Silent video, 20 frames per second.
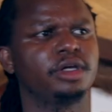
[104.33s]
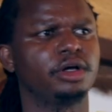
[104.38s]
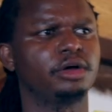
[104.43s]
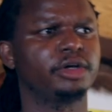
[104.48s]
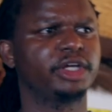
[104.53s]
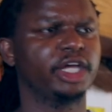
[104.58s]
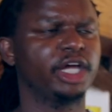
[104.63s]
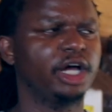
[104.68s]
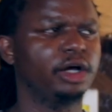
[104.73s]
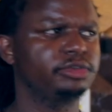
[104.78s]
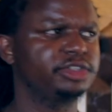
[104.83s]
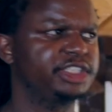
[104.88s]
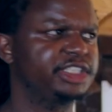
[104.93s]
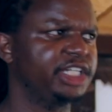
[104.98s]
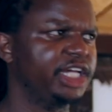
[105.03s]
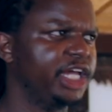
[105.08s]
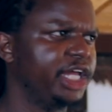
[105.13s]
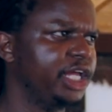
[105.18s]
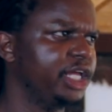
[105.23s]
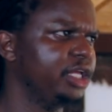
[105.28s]
Okay, I would
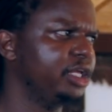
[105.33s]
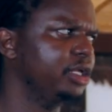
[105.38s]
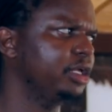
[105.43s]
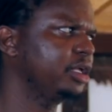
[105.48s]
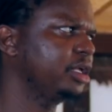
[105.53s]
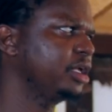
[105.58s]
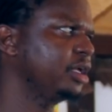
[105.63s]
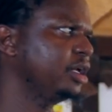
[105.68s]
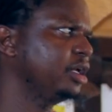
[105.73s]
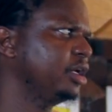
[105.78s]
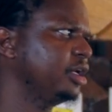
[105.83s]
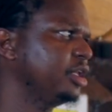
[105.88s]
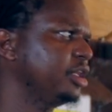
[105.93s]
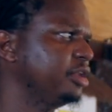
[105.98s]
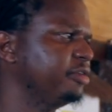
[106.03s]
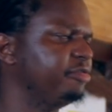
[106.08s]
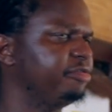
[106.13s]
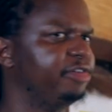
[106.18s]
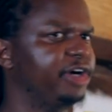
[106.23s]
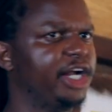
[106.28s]
say
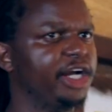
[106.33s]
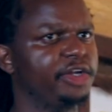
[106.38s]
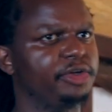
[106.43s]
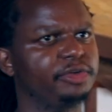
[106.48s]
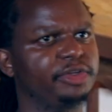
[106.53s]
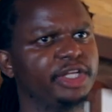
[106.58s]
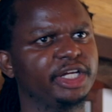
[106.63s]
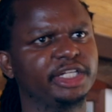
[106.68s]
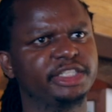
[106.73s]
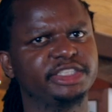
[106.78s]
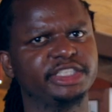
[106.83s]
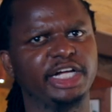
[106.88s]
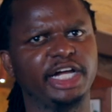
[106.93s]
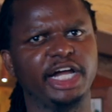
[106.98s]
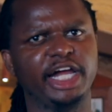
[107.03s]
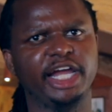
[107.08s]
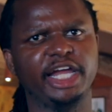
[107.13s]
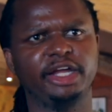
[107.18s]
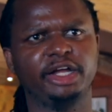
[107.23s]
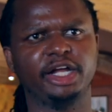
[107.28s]
the value that
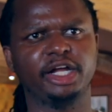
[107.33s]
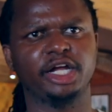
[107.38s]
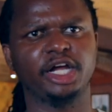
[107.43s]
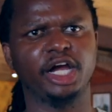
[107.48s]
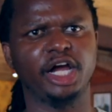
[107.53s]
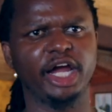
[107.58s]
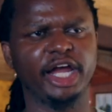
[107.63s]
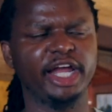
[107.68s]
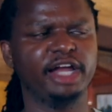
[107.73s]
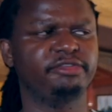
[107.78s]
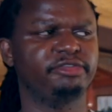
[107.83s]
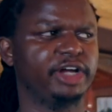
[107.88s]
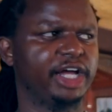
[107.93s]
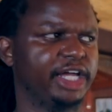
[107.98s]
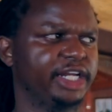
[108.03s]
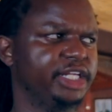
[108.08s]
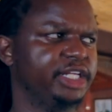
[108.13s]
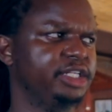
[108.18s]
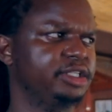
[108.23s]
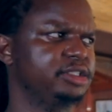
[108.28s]
I have
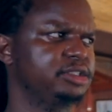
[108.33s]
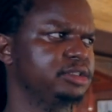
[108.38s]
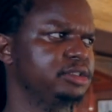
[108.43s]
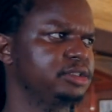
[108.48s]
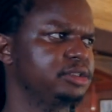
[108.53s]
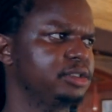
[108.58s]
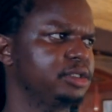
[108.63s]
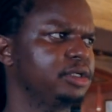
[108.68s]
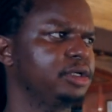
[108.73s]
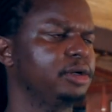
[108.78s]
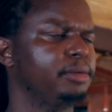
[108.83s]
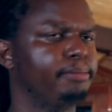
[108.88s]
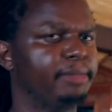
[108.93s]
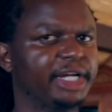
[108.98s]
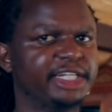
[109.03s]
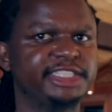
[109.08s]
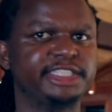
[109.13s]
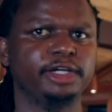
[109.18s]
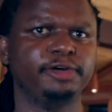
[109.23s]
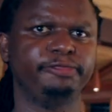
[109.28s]
added,
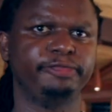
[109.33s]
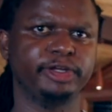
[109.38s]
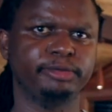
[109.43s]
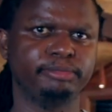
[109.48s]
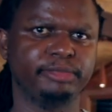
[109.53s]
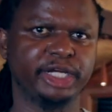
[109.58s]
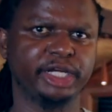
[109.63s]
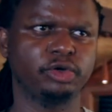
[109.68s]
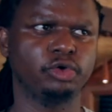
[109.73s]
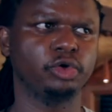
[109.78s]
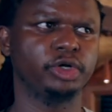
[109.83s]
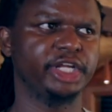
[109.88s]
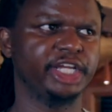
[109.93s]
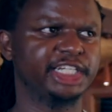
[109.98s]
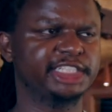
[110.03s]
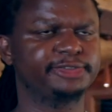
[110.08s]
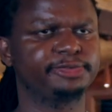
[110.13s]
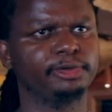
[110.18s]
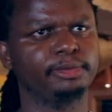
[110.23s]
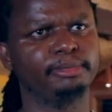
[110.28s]
myself and my
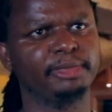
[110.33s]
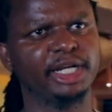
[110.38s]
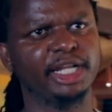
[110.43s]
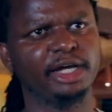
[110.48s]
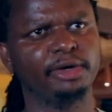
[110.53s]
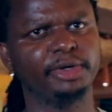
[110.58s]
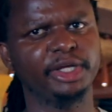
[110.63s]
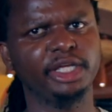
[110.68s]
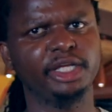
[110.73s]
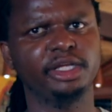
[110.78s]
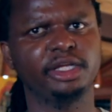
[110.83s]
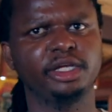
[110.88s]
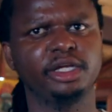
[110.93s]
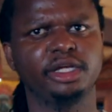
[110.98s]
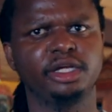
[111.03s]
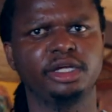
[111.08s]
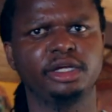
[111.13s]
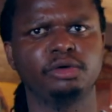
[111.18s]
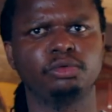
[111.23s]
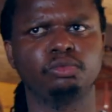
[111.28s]
colleagues from Malawi,
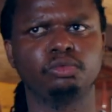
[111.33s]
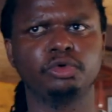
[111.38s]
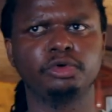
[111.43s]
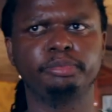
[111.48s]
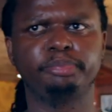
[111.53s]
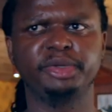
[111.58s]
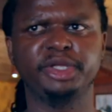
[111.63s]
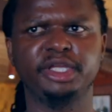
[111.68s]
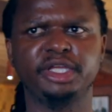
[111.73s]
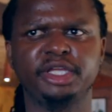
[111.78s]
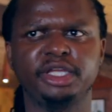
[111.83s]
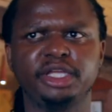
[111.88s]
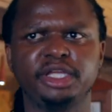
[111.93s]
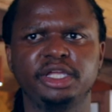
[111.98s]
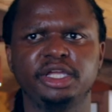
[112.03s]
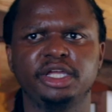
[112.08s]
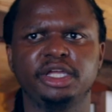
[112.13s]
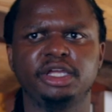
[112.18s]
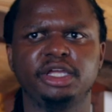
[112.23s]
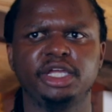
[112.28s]
would be
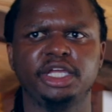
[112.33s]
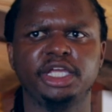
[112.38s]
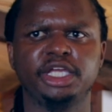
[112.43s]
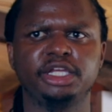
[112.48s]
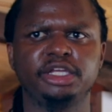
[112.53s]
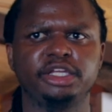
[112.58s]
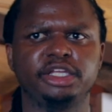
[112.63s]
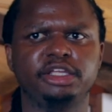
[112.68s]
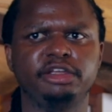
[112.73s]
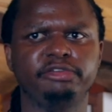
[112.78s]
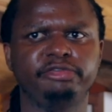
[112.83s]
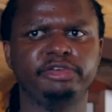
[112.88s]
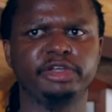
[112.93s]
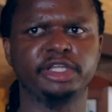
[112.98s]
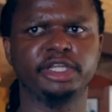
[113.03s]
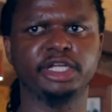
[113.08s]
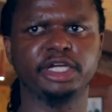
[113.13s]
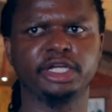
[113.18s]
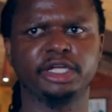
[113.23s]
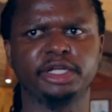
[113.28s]
in
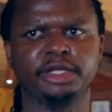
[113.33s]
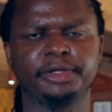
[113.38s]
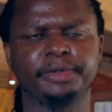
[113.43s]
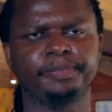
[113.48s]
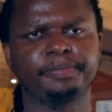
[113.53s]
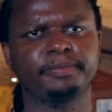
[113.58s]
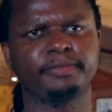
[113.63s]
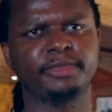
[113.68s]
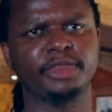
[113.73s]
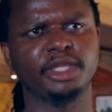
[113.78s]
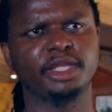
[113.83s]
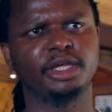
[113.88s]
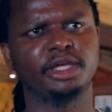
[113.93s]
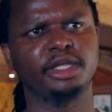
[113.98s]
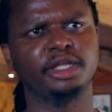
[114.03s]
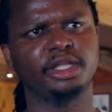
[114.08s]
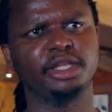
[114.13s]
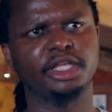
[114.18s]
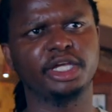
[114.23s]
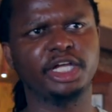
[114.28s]
giving the
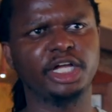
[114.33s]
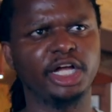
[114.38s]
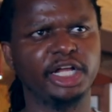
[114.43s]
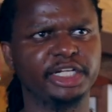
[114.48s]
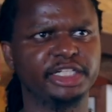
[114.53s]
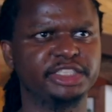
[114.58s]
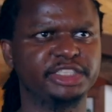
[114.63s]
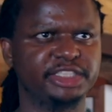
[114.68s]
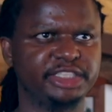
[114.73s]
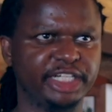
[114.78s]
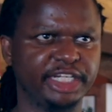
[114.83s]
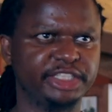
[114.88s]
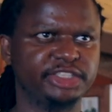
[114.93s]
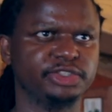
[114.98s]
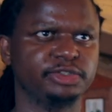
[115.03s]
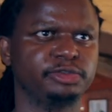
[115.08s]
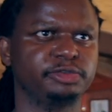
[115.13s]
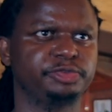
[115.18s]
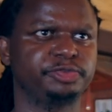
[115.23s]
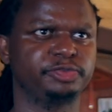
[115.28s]
current state
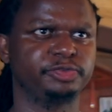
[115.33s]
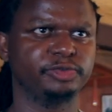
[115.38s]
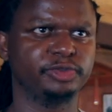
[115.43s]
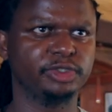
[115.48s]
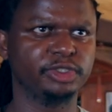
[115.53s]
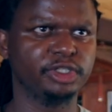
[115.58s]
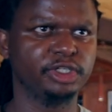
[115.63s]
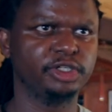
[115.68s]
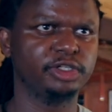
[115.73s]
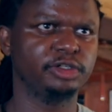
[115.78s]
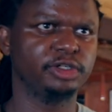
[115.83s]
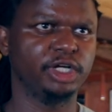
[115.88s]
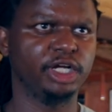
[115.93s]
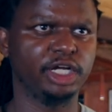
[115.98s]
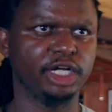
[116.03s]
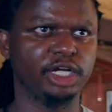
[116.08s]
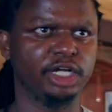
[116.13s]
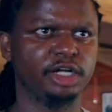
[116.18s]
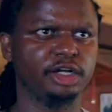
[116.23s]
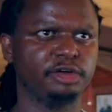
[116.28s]
of
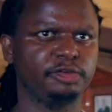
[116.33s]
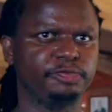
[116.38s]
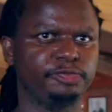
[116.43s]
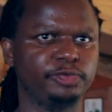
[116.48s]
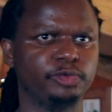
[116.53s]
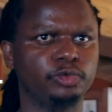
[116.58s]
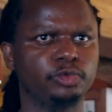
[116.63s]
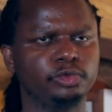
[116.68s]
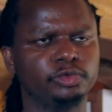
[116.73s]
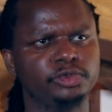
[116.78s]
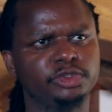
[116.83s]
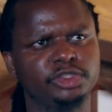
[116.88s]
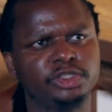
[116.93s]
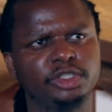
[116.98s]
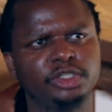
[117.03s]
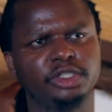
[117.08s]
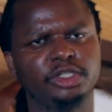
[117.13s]
food